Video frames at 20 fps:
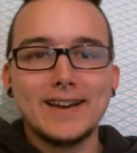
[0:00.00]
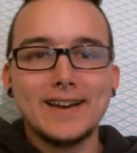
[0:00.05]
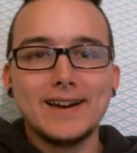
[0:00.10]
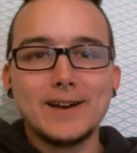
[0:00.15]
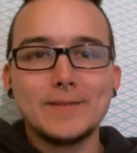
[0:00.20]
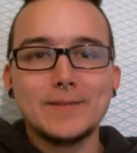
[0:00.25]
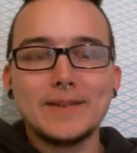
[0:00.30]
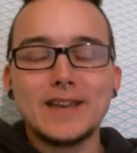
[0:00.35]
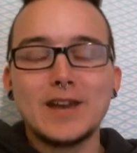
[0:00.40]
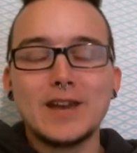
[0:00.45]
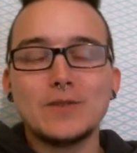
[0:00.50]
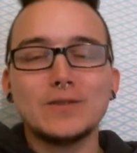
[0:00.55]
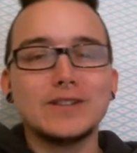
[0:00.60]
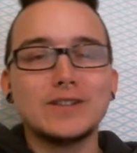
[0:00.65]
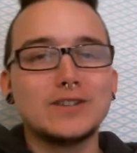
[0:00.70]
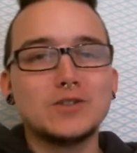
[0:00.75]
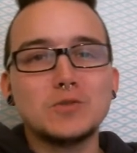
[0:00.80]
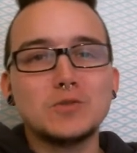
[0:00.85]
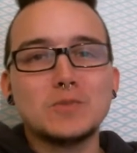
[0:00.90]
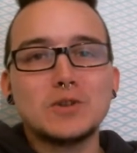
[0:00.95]
I can't
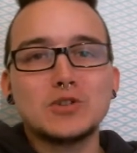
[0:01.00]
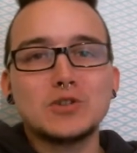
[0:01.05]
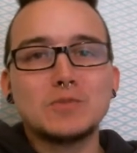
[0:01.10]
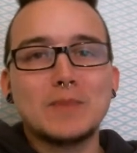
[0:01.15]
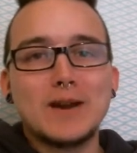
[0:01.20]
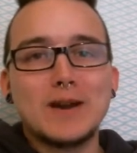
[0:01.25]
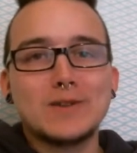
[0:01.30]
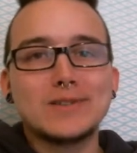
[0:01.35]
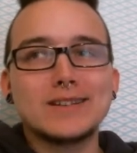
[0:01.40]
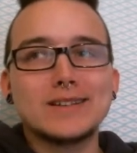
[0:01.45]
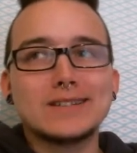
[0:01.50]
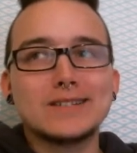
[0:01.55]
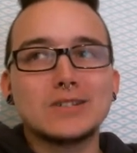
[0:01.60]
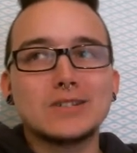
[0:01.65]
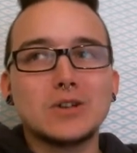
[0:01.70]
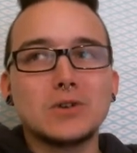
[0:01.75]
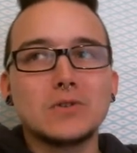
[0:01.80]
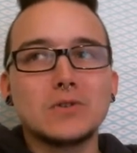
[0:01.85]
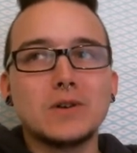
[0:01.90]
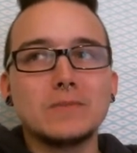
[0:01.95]
really do much about it,
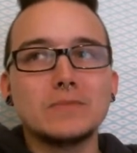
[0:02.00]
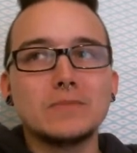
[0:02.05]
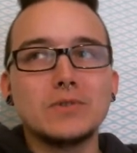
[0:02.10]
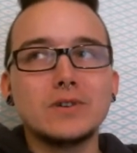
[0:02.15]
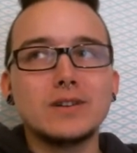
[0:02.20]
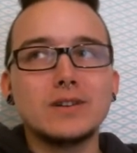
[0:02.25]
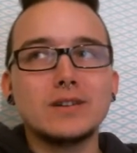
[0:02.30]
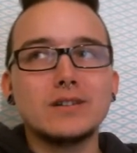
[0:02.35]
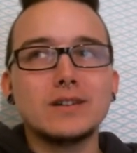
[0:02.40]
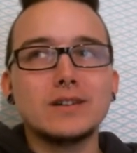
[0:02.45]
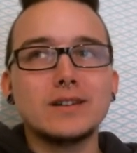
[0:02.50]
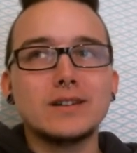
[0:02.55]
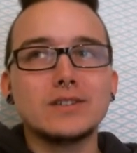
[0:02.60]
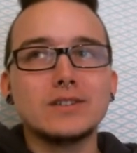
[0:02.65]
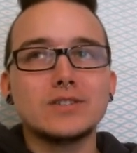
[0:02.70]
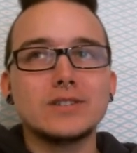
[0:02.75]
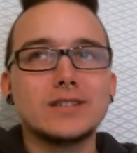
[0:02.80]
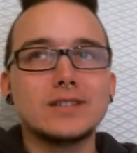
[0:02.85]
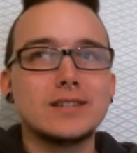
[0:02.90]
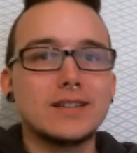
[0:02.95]
so I'm pretty good at
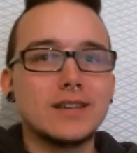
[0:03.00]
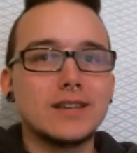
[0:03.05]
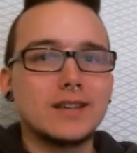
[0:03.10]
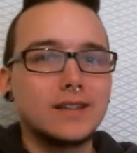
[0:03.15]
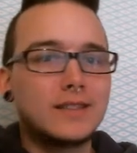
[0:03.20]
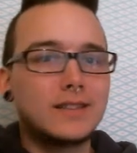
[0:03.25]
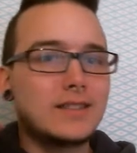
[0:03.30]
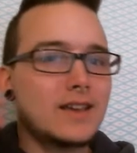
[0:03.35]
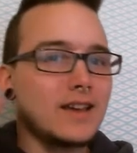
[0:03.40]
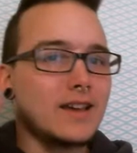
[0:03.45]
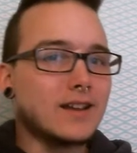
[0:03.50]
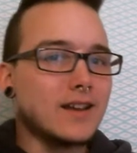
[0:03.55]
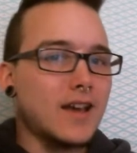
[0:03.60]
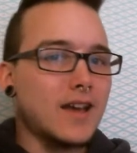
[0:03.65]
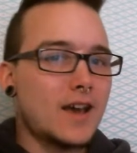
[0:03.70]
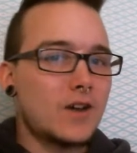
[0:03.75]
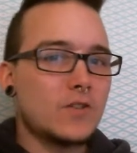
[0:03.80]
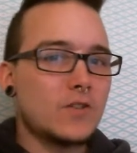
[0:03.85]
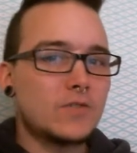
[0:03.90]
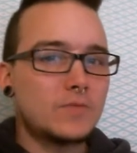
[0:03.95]
just getting that
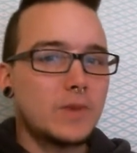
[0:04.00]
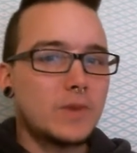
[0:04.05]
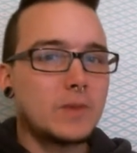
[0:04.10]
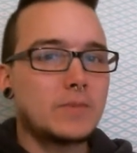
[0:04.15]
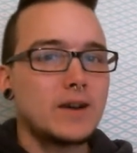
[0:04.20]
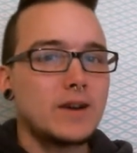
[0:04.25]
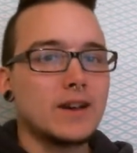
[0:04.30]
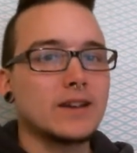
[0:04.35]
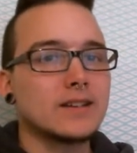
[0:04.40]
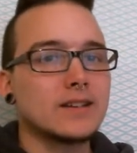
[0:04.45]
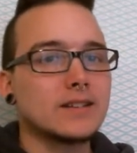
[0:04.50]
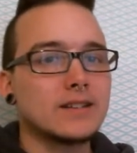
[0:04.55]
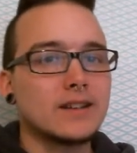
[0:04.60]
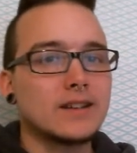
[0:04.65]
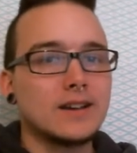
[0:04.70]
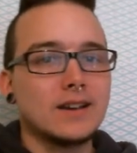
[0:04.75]
out of my mind.